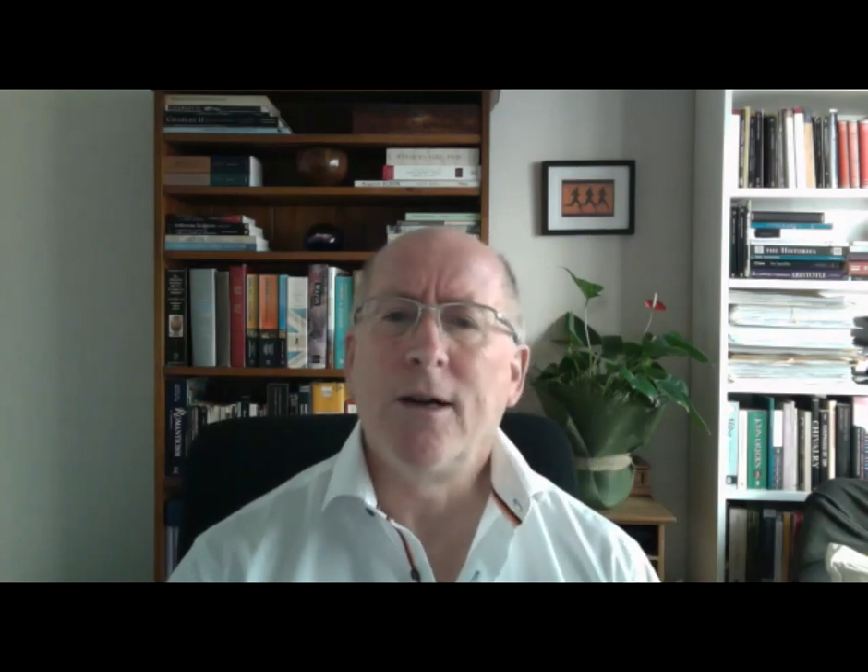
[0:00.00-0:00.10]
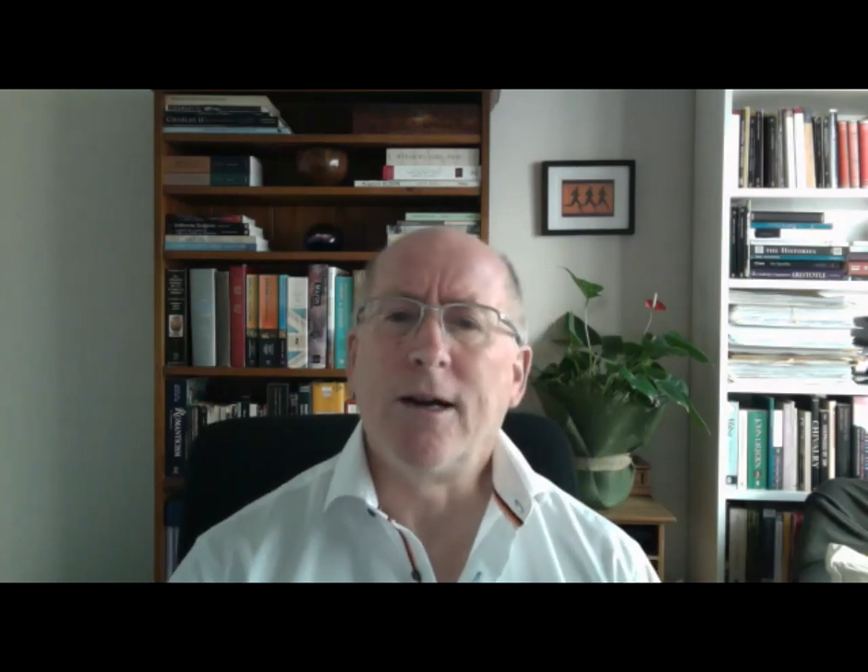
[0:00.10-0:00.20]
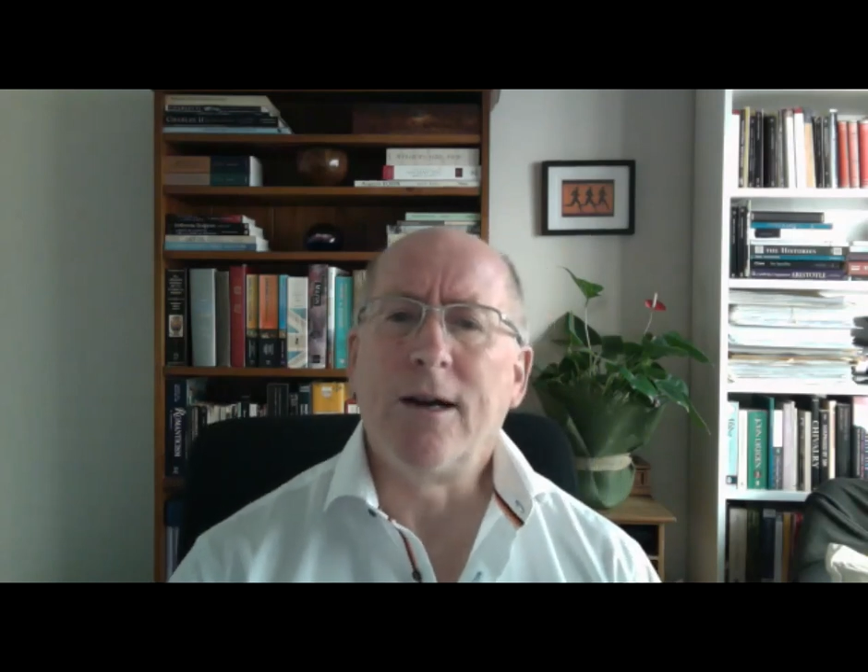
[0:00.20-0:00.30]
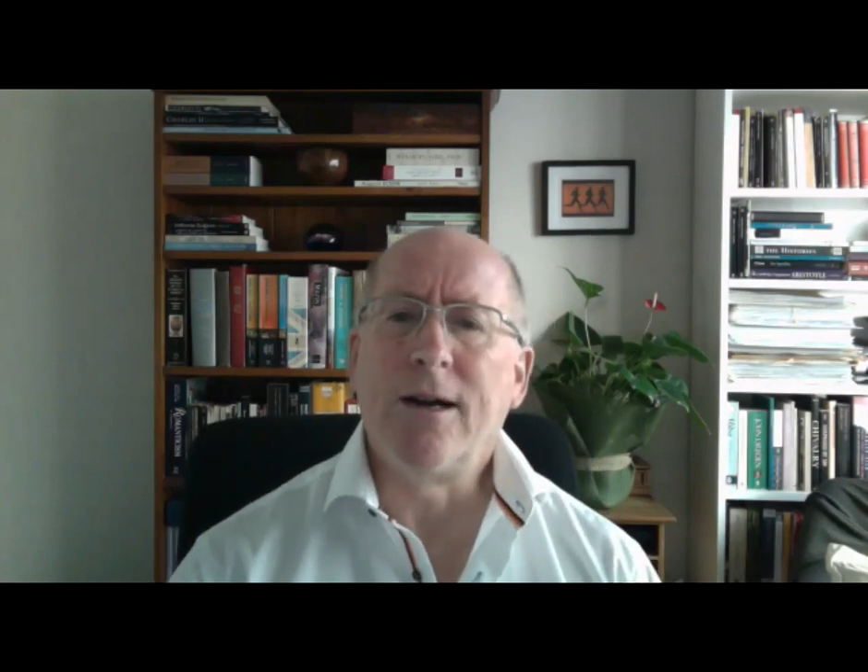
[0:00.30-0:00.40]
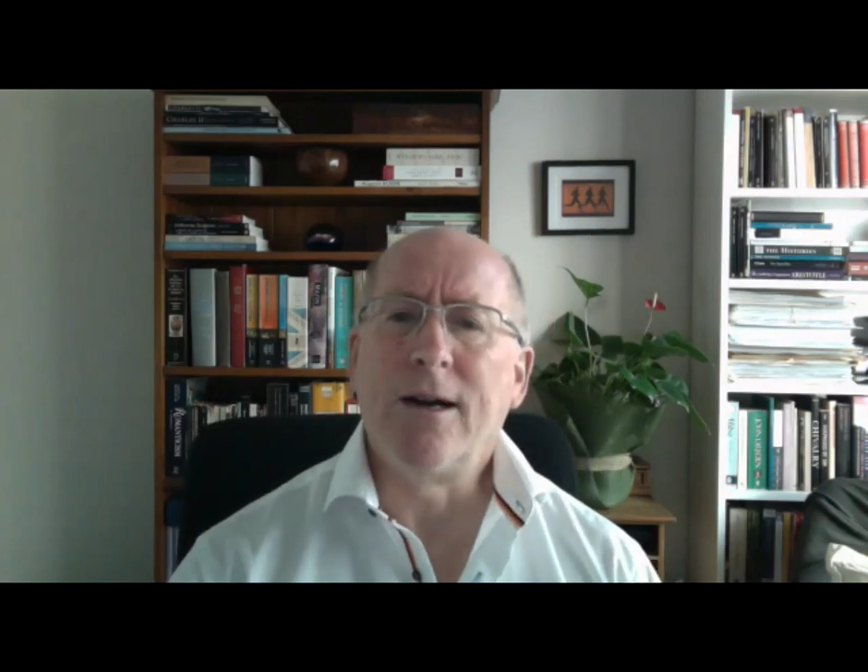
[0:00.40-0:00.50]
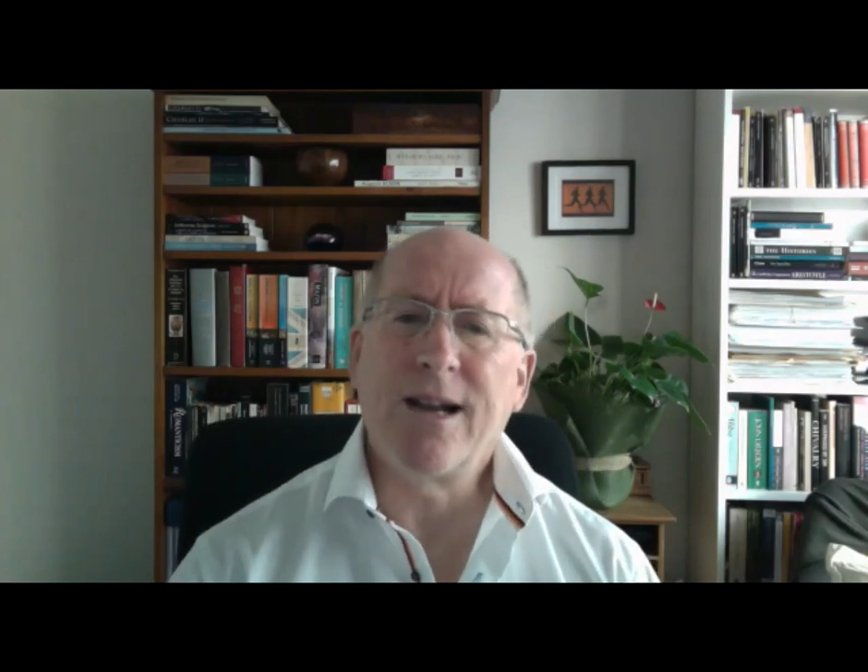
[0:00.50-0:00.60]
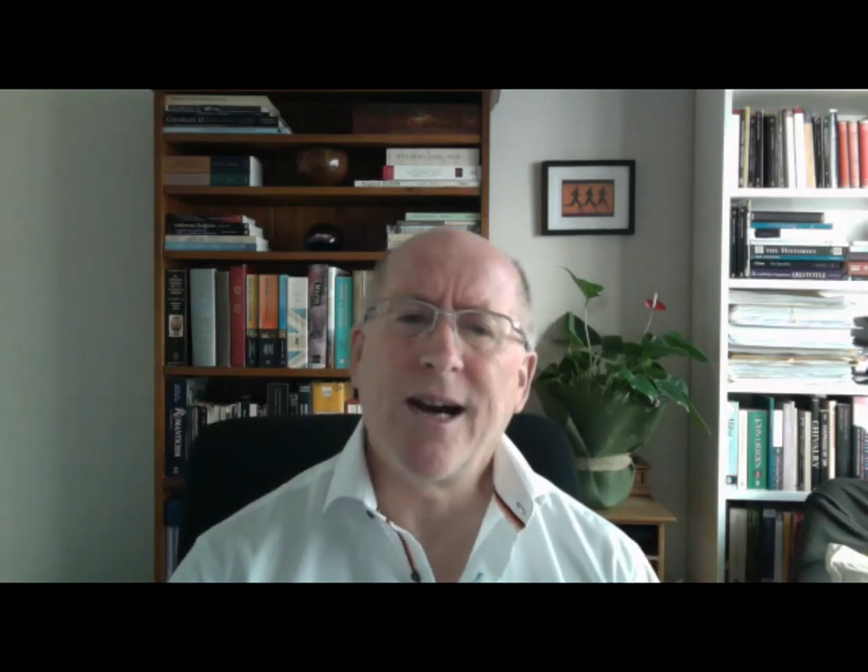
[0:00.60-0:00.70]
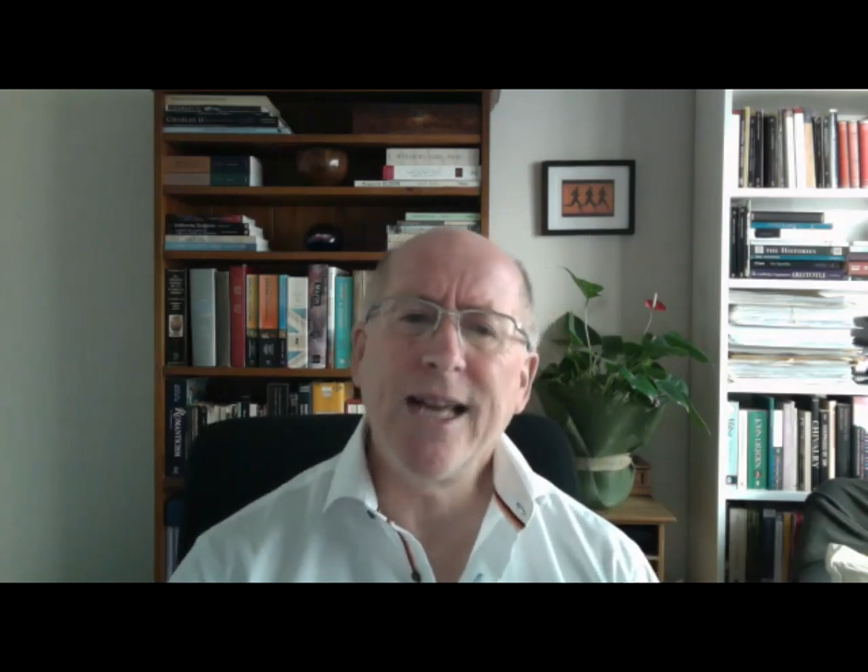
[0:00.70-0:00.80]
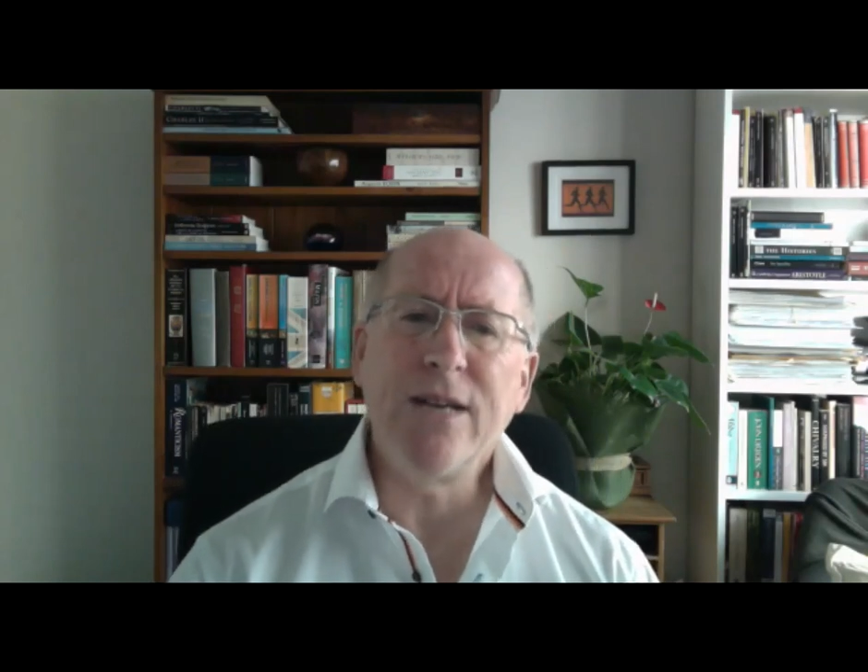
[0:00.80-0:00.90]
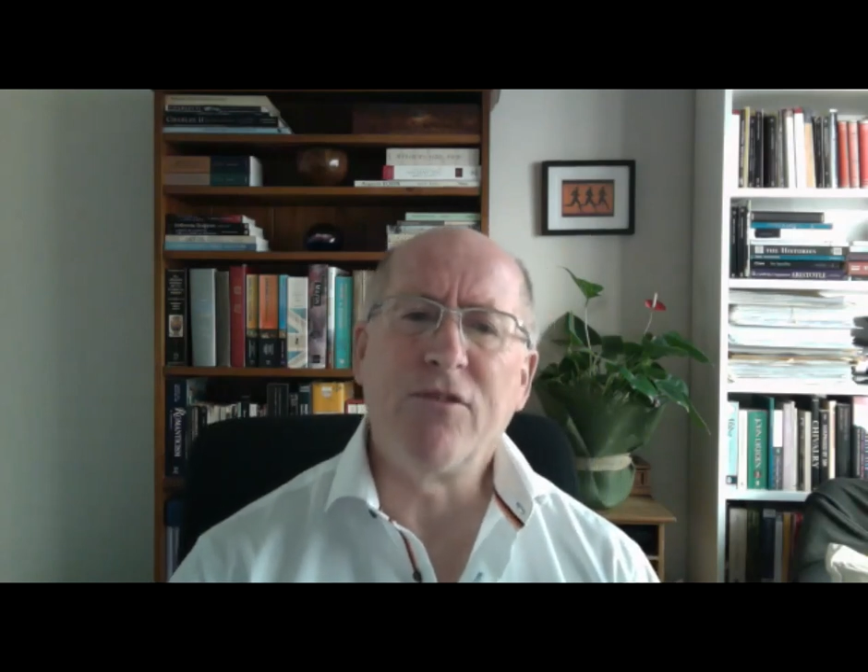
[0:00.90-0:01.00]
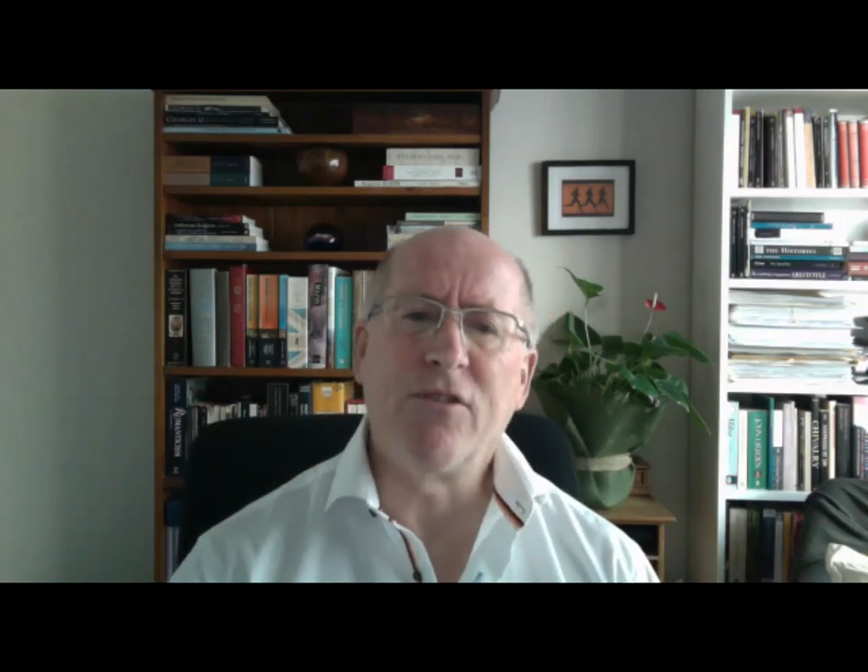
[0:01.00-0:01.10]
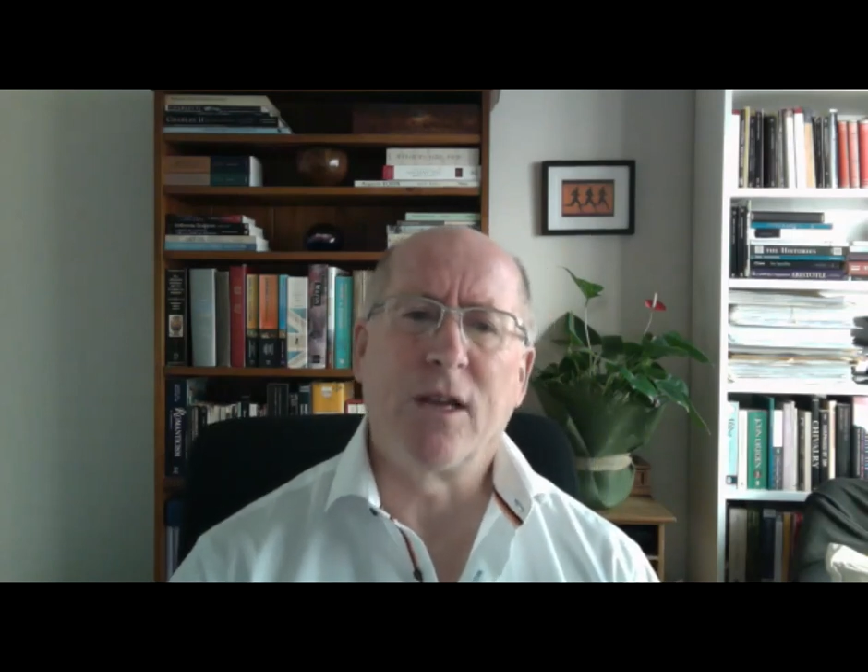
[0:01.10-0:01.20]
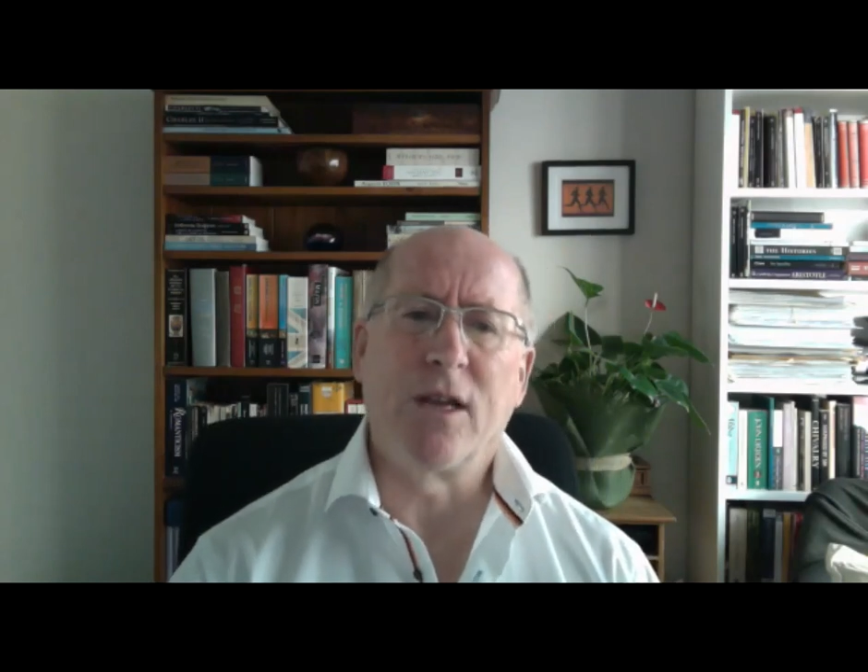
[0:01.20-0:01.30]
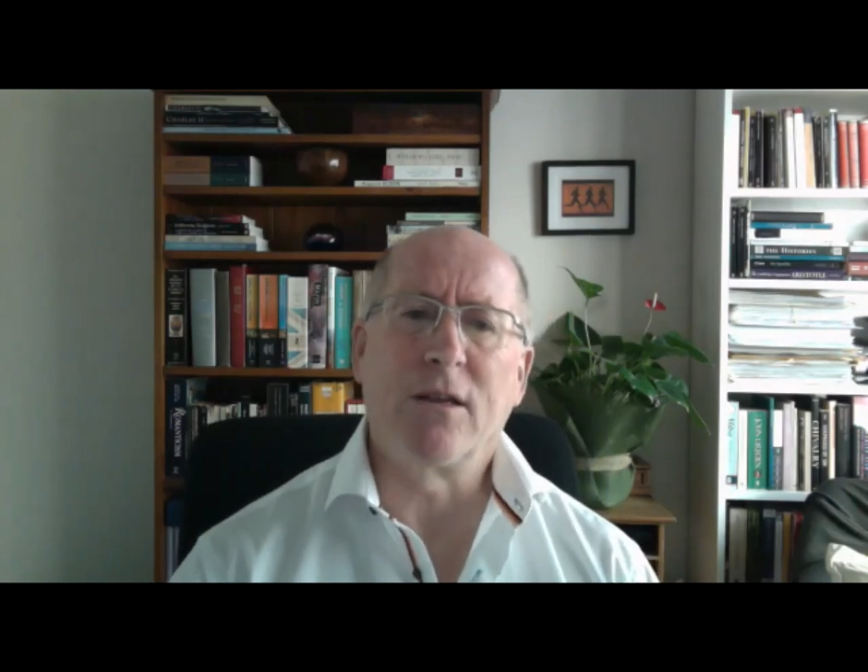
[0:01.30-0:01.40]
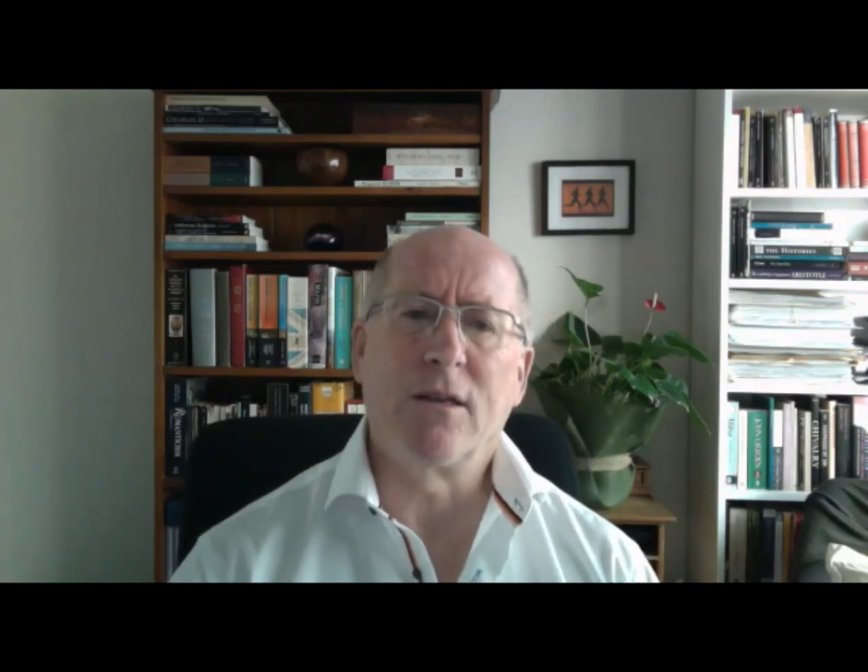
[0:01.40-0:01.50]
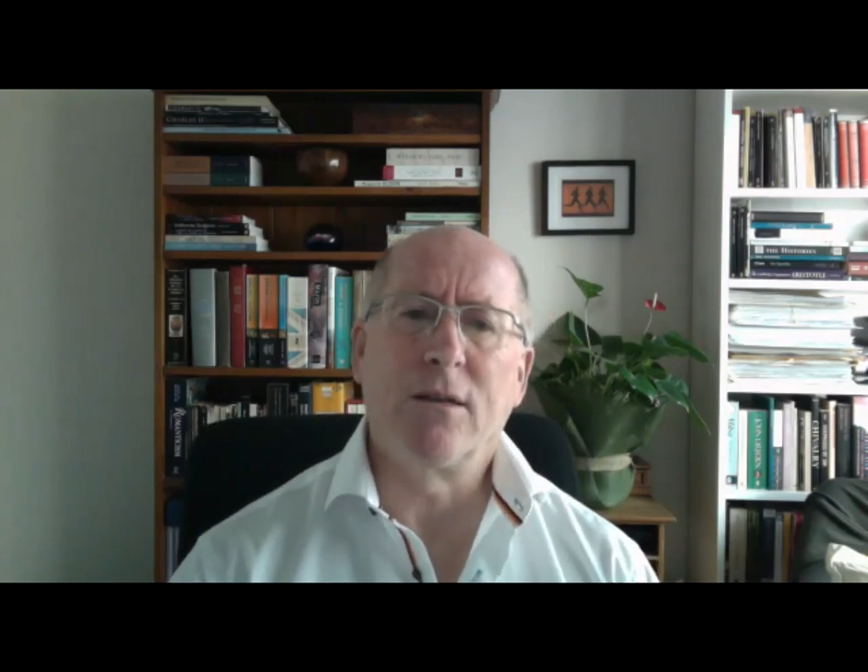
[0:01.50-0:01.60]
a kind of thing.